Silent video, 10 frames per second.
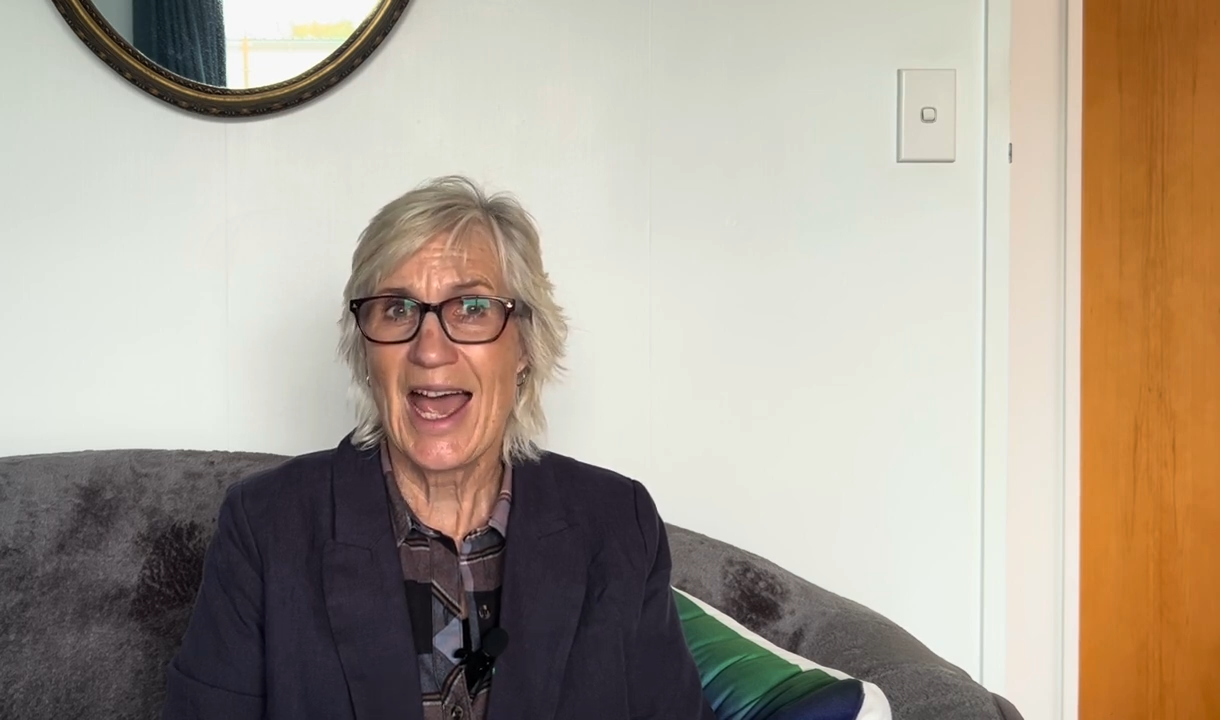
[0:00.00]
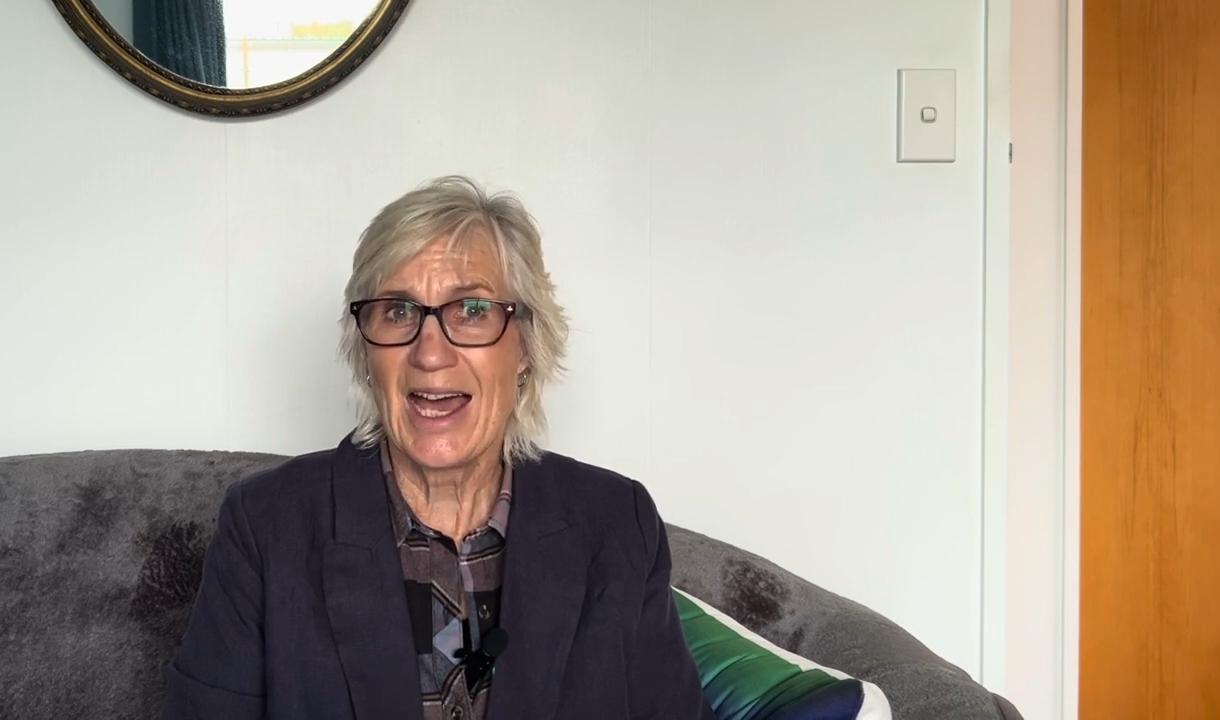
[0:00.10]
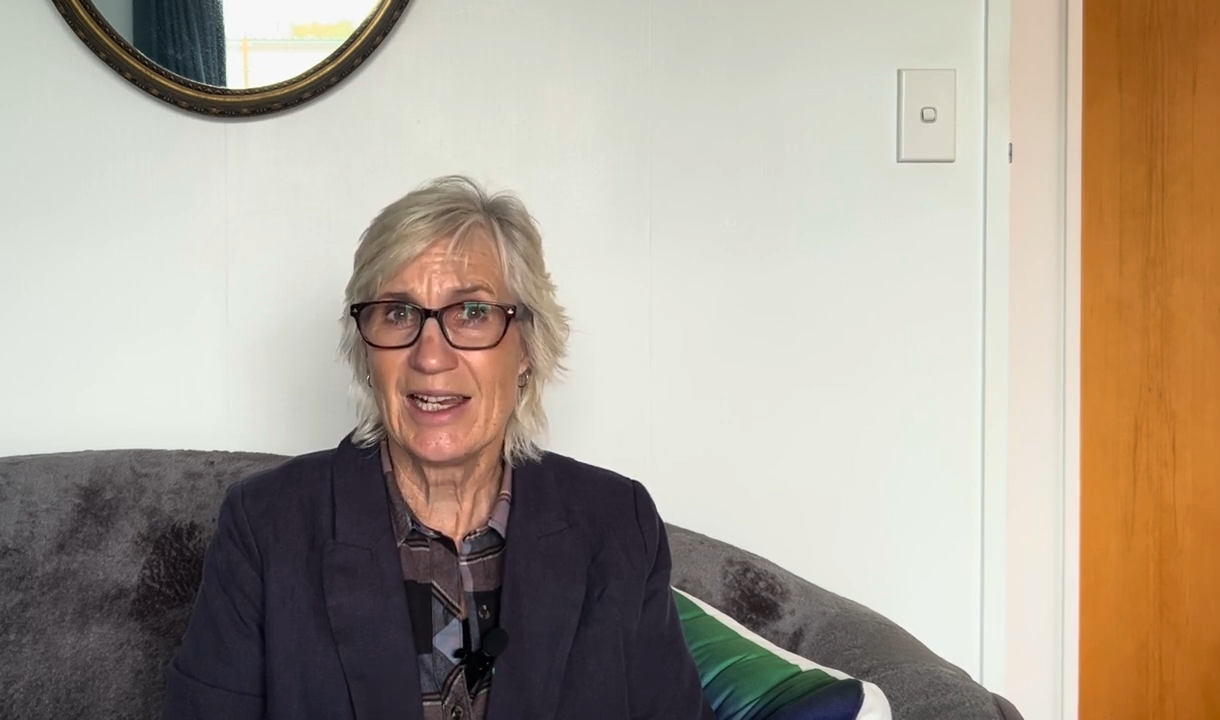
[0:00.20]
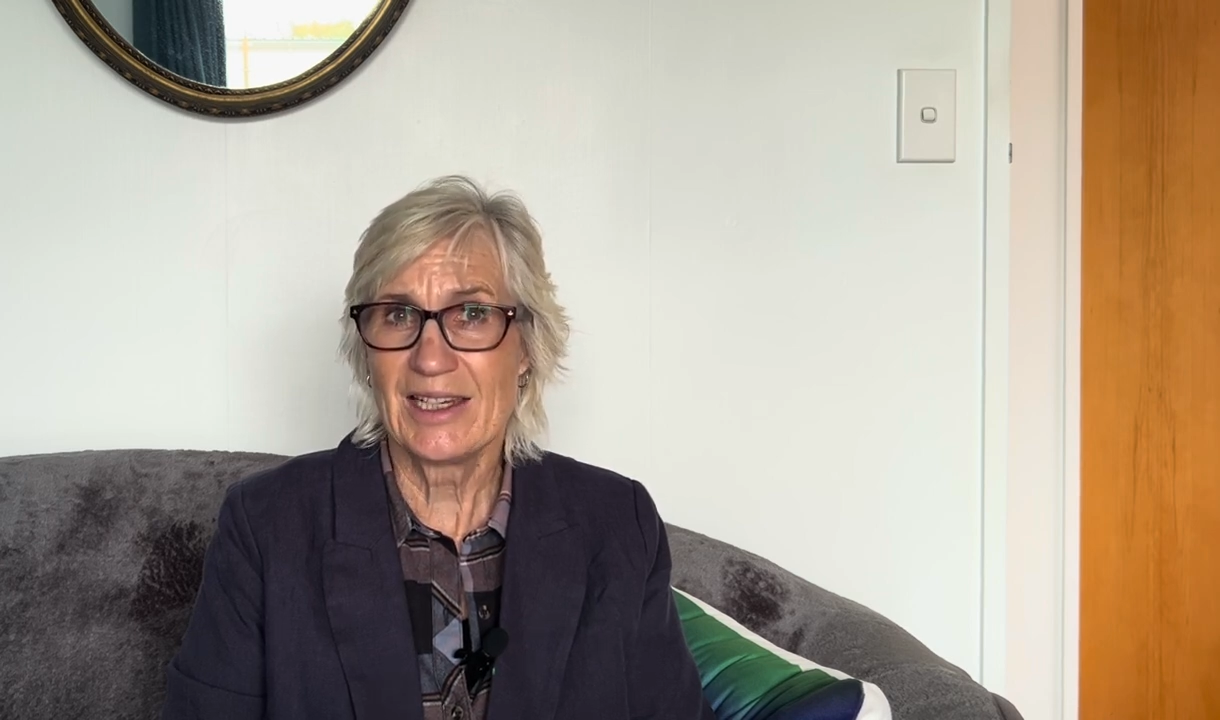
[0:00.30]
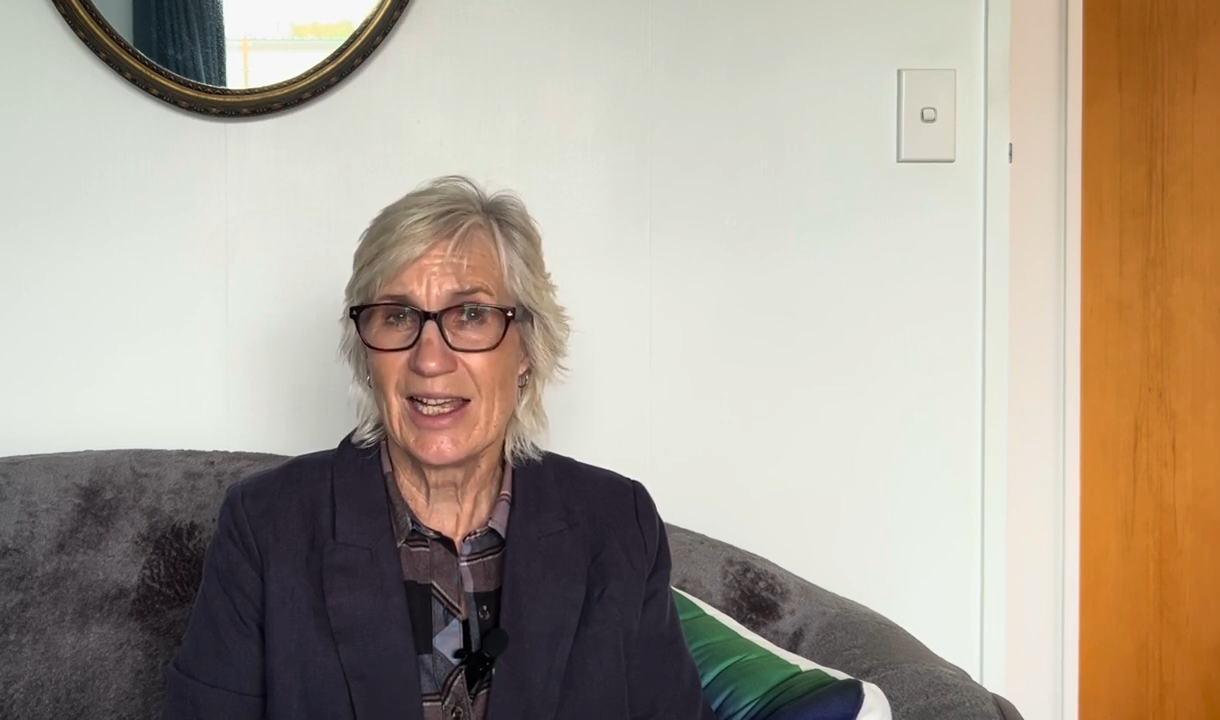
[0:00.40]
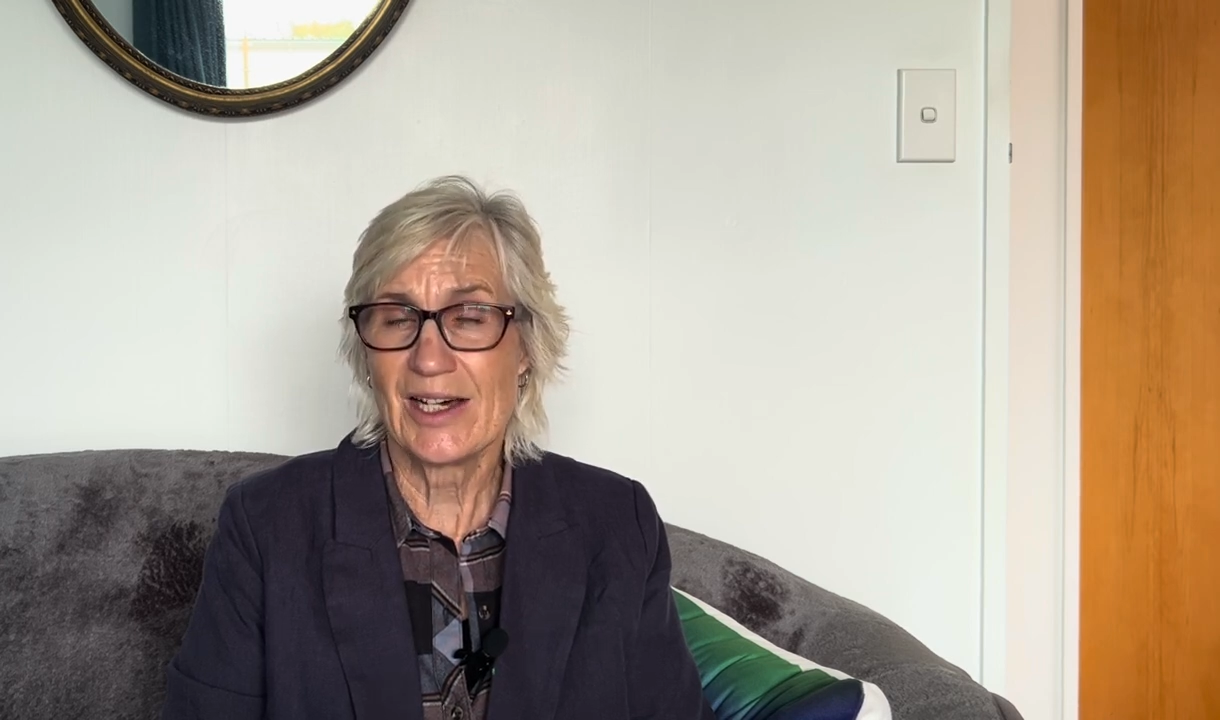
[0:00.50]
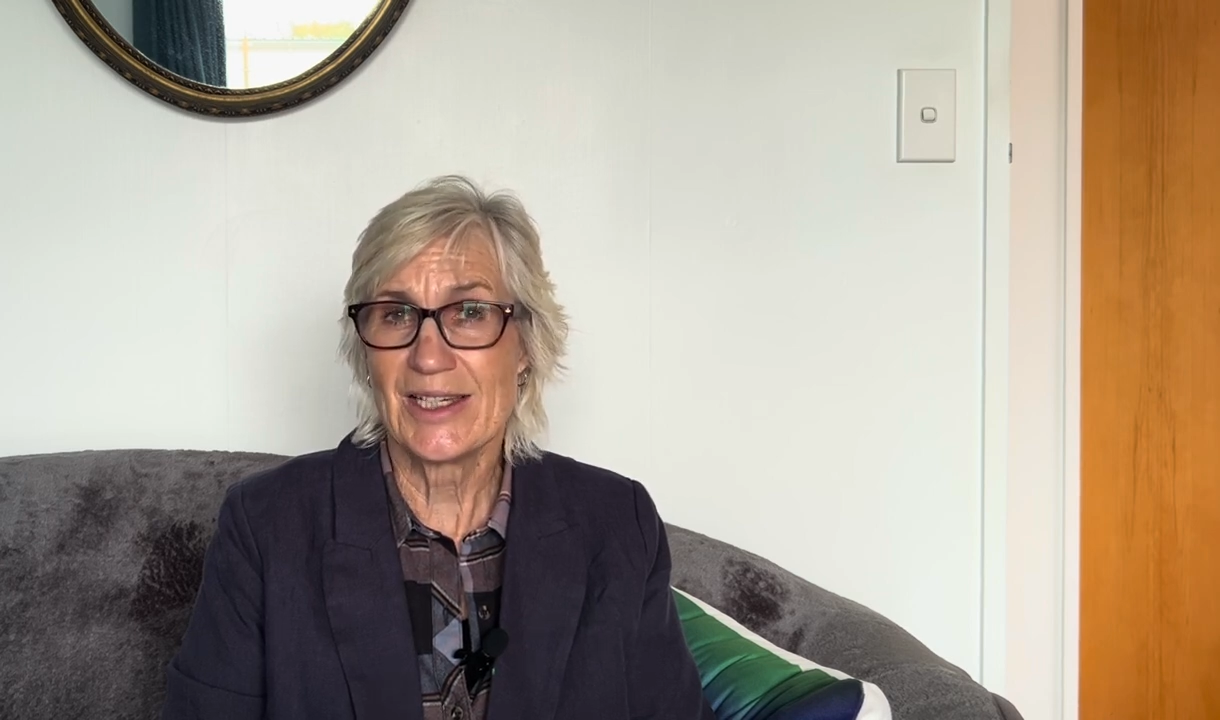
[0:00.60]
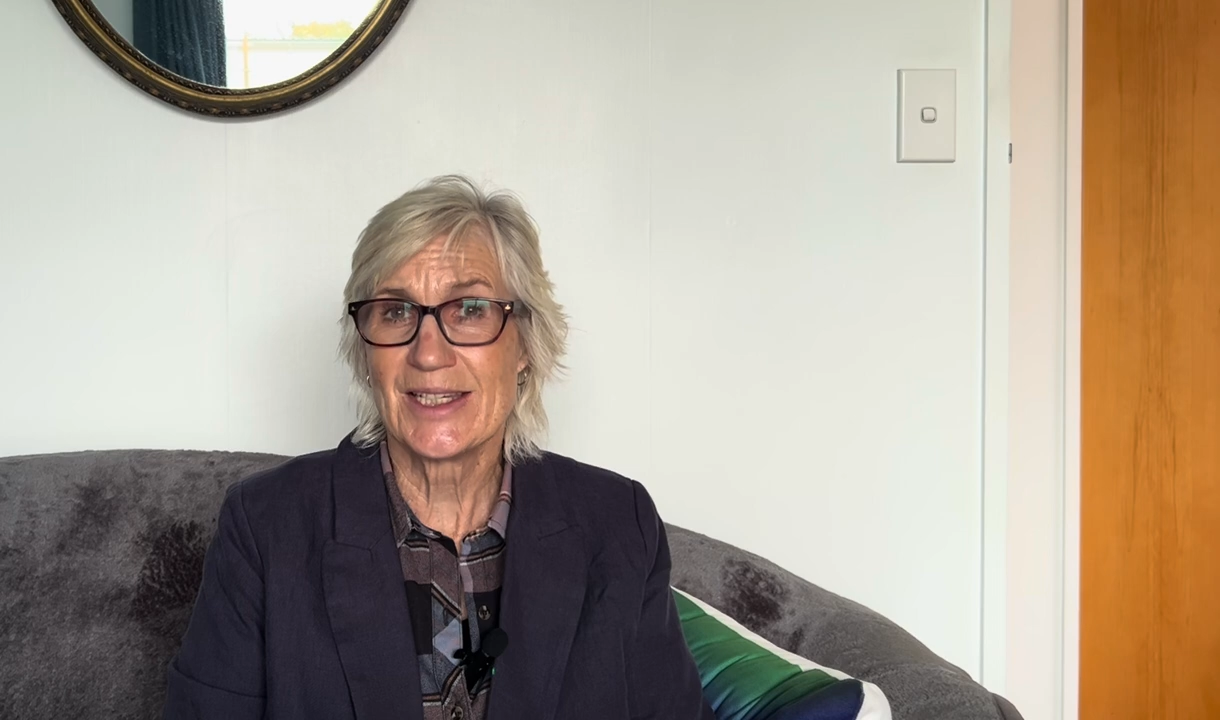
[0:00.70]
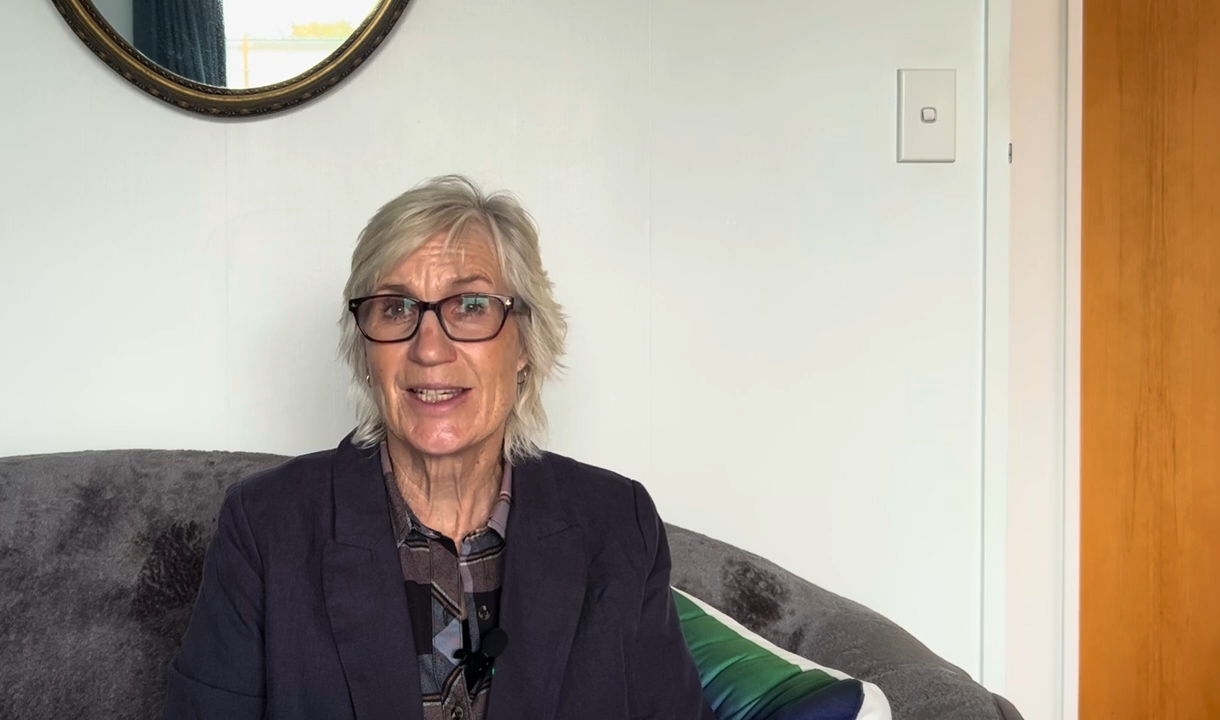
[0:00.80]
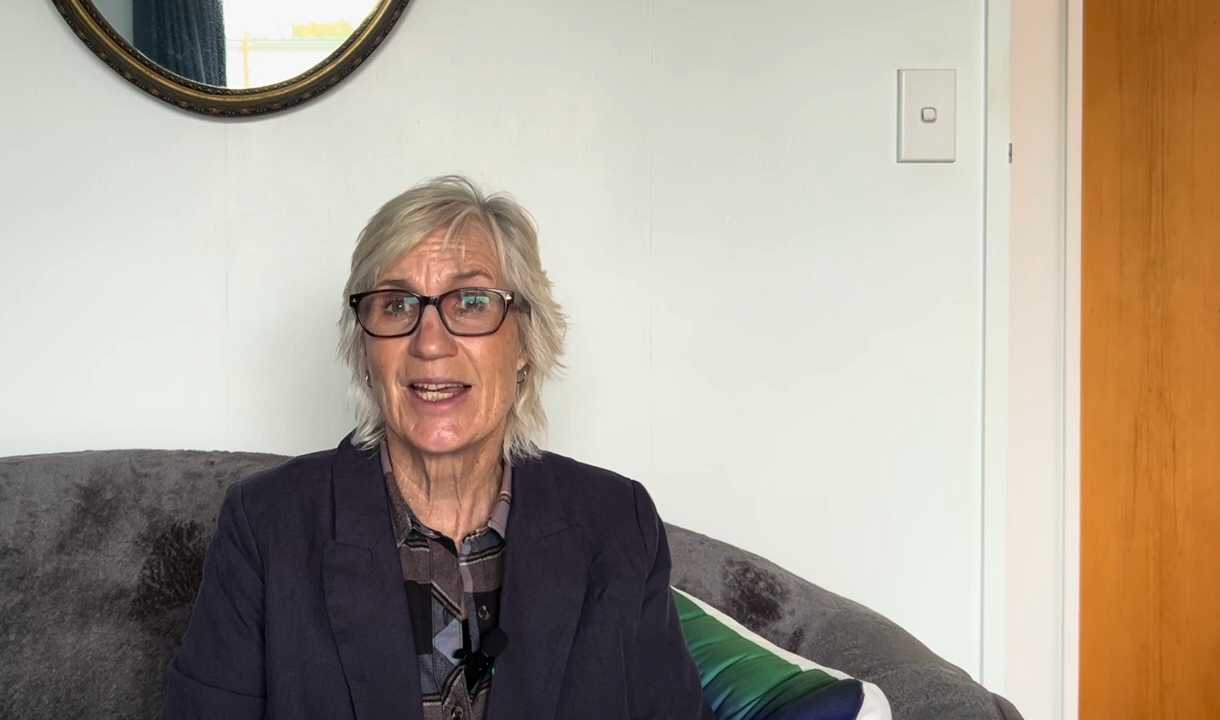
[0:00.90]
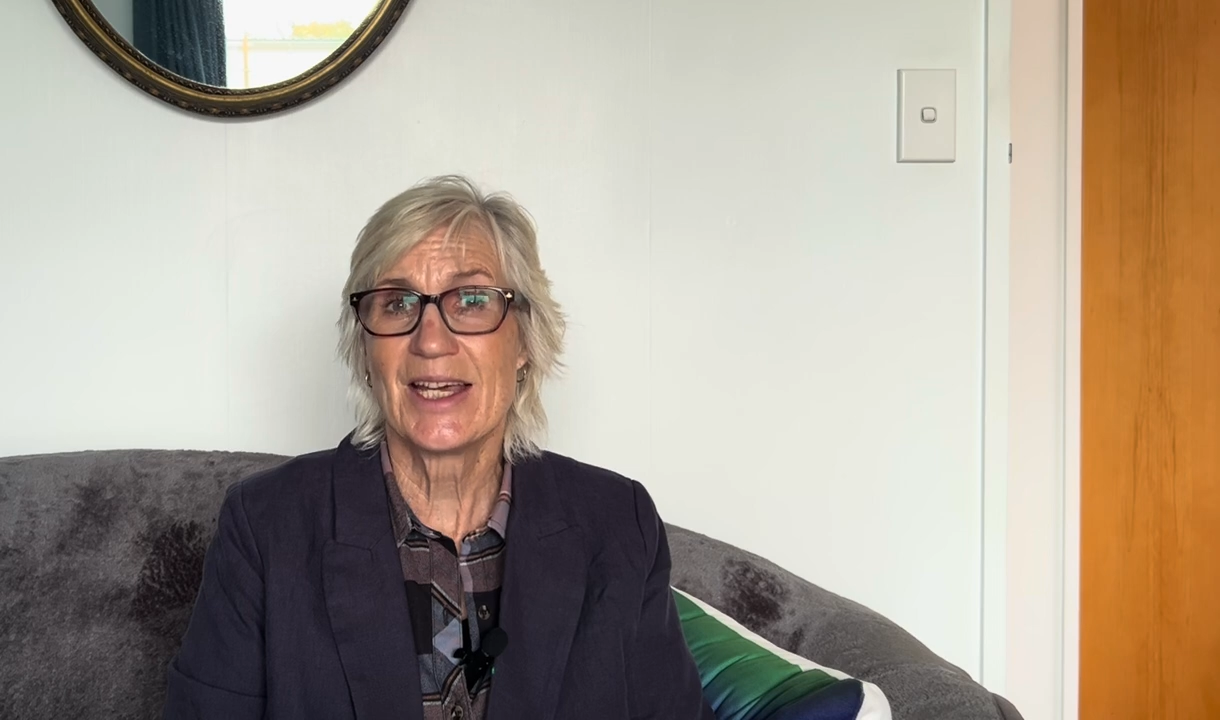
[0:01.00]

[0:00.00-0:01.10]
outlined